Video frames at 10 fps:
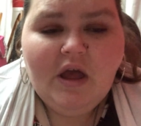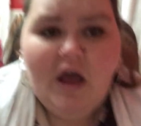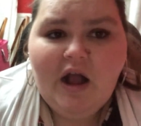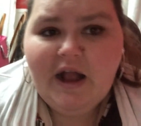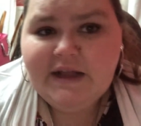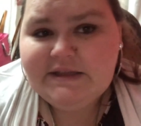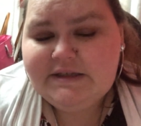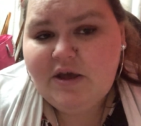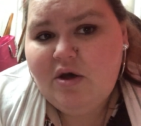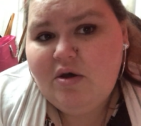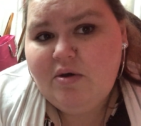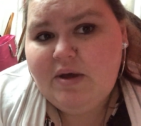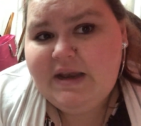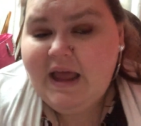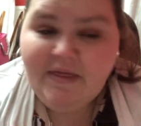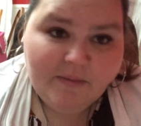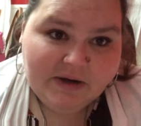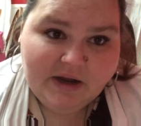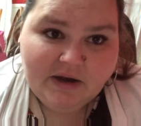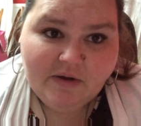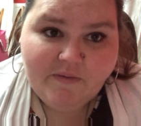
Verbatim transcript: Alright, so now that we're done at